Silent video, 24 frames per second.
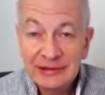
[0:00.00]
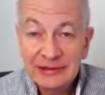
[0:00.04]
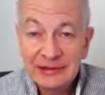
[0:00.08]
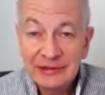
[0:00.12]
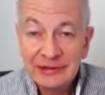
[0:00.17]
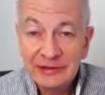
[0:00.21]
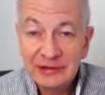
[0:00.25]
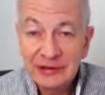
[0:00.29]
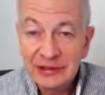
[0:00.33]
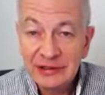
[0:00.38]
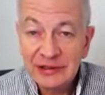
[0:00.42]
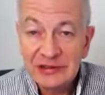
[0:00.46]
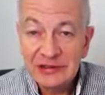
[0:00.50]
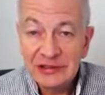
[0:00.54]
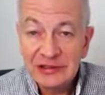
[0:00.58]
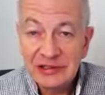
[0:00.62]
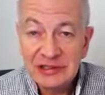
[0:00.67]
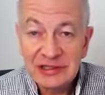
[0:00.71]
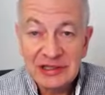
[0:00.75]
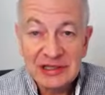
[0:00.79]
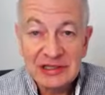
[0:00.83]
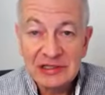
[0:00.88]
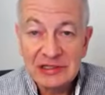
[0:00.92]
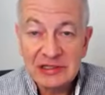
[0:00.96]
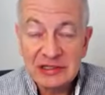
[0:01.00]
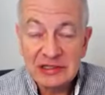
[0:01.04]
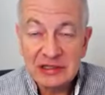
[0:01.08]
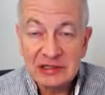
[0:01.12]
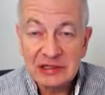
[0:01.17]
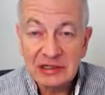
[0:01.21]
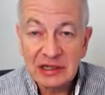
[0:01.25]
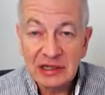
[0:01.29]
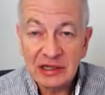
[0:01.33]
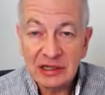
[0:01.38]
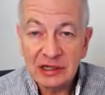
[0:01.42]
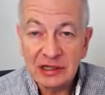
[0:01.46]
this
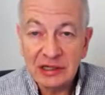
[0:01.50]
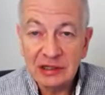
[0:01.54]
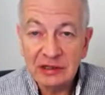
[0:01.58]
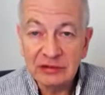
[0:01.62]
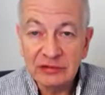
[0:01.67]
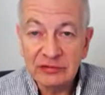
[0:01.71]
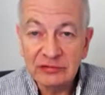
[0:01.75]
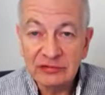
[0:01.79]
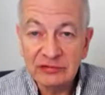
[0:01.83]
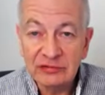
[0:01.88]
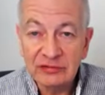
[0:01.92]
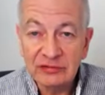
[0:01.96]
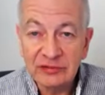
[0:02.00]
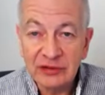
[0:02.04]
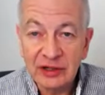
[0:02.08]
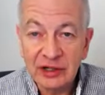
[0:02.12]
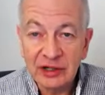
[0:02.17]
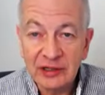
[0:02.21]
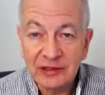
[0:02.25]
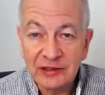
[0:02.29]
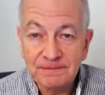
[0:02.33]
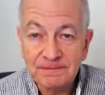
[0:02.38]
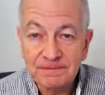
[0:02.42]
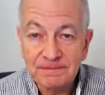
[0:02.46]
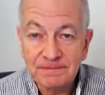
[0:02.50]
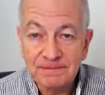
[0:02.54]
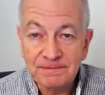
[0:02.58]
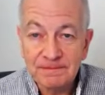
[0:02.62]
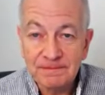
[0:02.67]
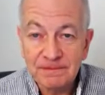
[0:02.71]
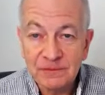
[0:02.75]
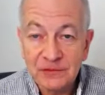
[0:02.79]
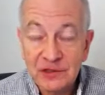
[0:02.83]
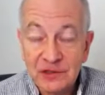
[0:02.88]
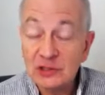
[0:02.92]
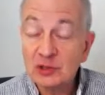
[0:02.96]
season of
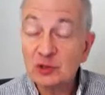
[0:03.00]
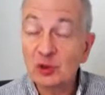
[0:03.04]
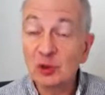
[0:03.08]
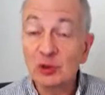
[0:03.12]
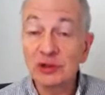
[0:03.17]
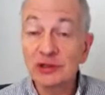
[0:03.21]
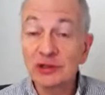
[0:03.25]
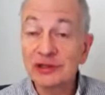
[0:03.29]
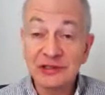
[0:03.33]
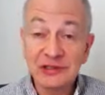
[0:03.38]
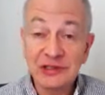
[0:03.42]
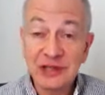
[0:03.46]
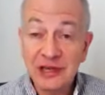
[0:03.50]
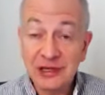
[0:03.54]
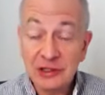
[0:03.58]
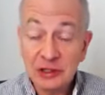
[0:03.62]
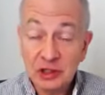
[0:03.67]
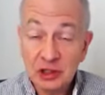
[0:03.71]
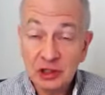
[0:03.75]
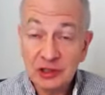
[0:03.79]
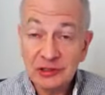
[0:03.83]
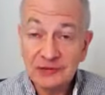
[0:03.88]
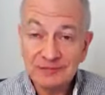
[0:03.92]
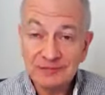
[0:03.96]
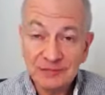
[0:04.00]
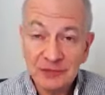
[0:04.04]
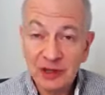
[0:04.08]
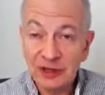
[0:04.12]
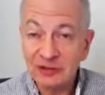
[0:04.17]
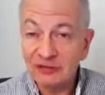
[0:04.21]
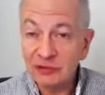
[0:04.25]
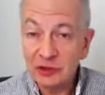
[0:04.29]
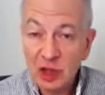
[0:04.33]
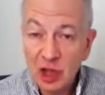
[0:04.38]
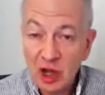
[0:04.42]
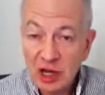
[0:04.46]
disorientation,
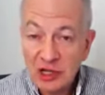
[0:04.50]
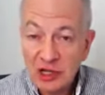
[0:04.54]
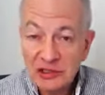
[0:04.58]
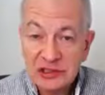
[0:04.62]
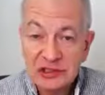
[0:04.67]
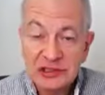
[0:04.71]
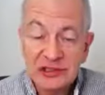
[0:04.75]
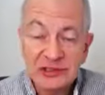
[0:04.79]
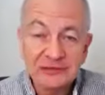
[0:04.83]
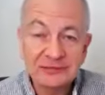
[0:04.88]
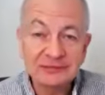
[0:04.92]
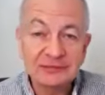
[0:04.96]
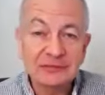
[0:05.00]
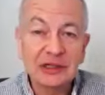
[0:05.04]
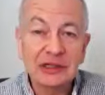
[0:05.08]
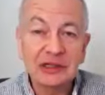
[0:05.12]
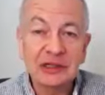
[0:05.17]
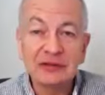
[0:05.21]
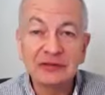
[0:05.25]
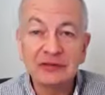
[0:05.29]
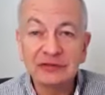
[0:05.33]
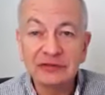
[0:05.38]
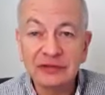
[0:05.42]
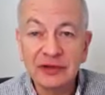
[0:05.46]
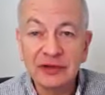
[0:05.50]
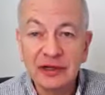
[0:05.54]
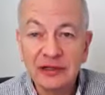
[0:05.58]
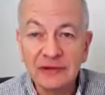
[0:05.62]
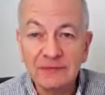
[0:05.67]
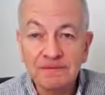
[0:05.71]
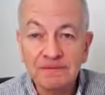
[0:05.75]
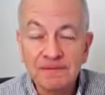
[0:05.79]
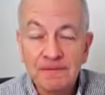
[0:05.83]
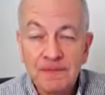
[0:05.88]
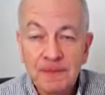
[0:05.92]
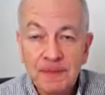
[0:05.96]
of loss, of
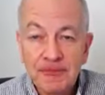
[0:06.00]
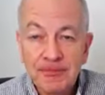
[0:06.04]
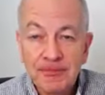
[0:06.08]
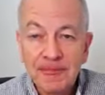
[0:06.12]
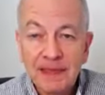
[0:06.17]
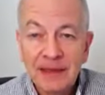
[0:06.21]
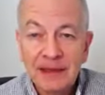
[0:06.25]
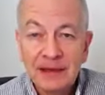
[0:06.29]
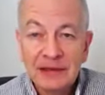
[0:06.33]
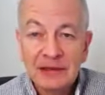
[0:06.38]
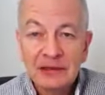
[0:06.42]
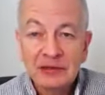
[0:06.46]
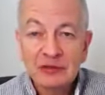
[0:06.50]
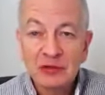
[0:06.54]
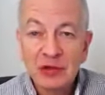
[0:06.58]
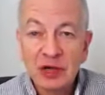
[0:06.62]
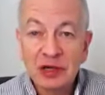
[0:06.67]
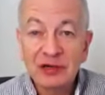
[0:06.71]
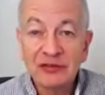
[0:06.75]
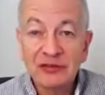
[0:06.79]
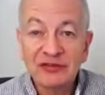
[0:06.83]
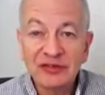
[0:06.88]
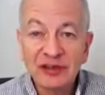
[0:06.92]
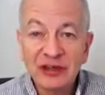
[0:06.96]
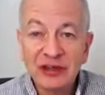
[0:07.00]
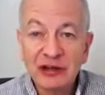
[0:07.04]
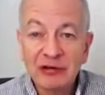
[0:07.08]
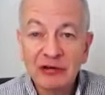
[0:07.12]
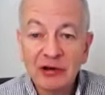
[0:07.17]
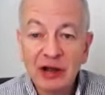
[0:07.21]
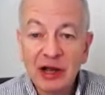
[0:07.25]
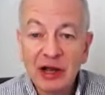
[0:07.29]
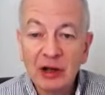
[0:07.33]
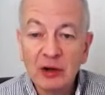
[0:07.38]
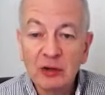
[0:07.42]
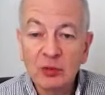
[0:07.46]
trying to
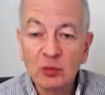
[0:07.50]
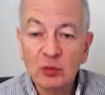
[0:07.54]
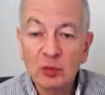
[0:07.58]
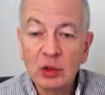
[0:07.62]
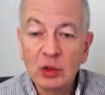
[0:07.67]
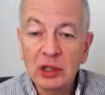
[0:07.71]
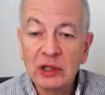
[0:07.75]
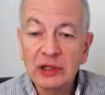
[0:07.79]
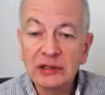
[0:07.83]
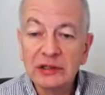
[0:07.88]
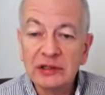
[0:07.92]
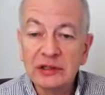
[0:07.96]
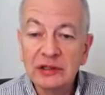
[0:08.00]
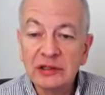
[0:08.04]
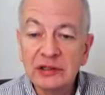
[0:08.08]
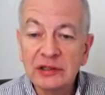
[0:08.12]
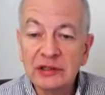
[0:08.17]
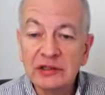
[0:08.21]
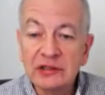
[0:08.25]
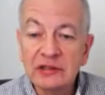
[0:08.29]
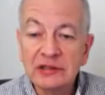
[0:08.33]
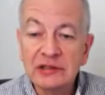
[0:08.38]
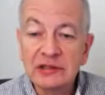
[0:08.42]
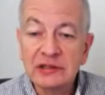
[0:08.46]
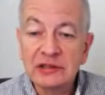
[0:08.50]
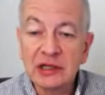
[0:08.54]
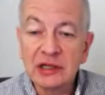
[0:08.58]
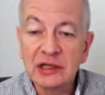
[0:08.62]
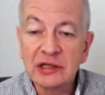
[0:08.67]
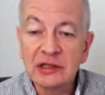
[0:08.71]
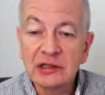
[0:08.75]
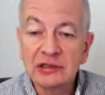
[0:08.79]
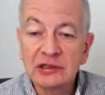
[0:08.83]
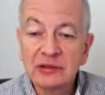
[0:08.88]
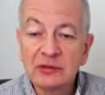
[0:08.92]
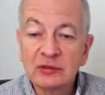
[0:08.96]
figure out what is
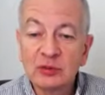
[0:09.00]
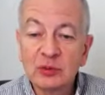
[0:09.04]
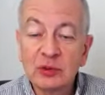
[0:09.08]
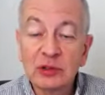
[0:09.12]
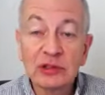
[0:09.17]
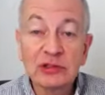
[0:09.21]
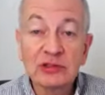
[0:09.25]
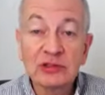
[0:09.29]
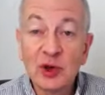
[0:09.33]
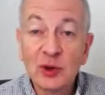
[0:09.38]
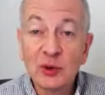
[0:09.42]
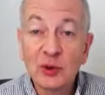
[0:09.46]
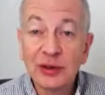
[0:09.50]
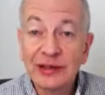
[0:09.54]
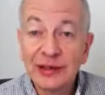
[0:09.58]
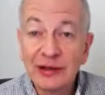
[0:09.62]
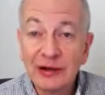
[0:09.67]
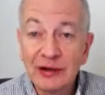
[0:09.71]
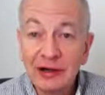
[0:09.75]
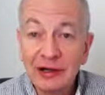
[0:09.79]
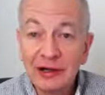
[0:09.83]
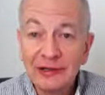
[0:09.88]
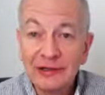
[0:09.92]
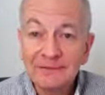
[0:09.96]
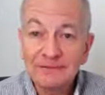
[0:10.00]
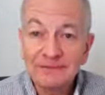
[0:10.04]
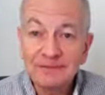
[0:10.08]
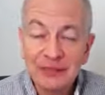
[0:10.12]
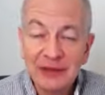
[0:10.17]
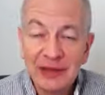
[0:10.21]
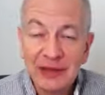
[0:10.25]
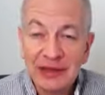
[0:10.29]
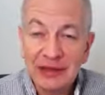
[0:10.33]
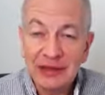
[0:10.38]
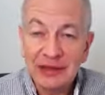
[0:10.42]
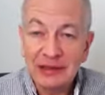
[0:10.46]
going on,
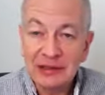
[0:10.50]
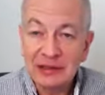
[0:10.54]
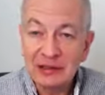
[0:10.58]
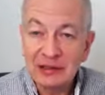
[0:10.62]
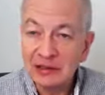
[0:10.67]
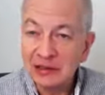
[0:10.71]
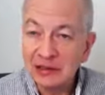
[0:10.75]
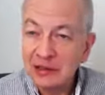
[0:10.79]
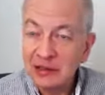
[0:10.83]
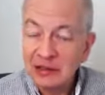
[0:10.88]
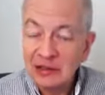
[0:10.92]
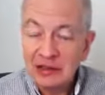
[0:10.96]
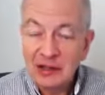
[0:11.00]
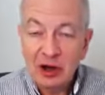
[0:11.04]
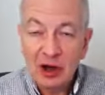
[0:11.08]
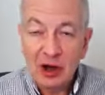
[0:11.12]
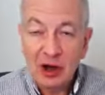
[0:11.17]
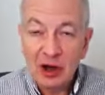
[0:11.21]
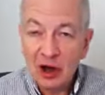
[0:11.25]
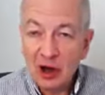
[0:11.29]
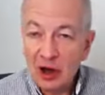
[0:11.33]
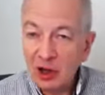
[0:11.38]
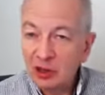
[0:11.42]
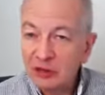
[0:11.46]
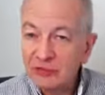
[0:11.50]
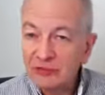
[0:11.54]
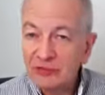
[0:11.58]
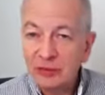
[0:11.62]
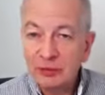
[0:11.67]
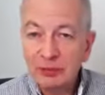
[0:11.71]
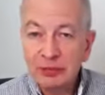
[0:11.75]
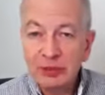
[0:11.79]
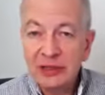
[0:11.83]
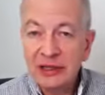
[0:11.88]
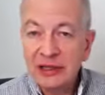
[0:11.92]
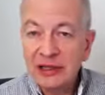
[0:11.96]
and all of the
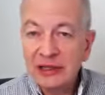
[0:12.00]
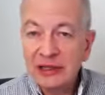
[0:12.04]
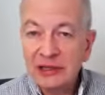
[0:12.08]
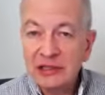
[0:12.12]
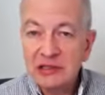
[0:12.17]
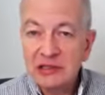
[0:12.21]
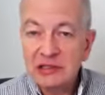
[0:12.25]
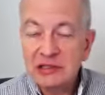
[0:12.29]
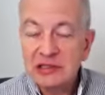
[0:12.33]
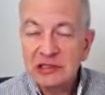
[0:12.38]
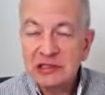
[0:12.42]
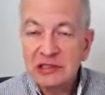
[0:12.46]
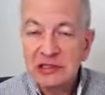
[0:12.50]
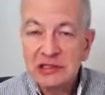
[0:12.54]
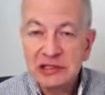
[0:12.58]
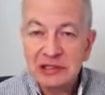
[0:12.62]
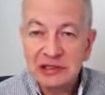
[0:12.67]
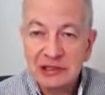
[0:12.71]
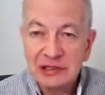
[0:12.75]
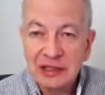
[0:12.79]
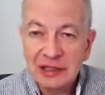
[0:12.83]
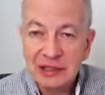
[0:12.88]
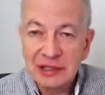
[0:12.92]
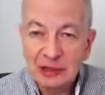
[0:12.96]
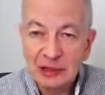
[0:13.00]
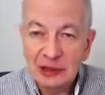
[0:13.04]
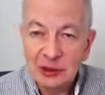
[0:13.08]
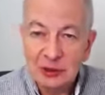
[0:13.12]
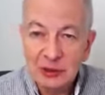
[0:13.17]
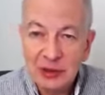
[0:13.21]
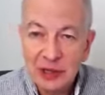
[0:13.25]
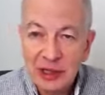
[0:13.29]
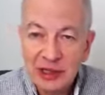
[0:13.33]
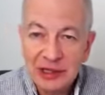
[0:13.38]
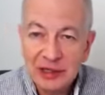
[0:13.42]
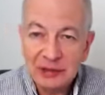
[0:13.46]
plans that
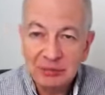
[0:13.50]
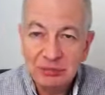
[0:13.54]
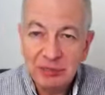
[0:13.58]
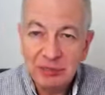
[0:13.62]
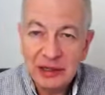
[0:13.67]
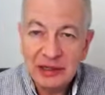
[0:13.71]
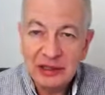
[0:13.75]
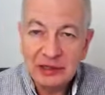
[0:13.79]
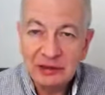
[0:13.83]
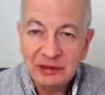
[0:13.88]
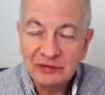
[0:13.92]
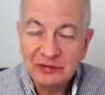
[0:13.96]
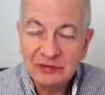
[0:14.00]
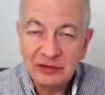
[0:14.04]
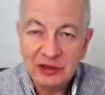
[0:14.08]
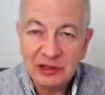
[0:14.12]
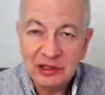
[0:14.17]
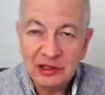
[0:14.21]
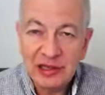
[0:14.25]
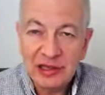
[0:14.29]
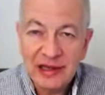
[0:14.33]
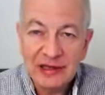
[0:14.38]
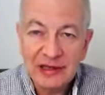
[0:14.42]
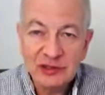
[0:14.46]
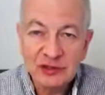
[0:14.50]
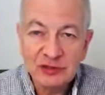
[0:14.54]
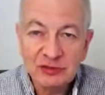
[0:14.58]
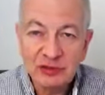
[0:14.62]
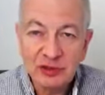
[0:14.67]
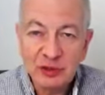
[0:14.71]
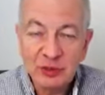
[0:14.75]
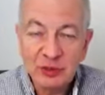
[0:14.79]
you had made for the last few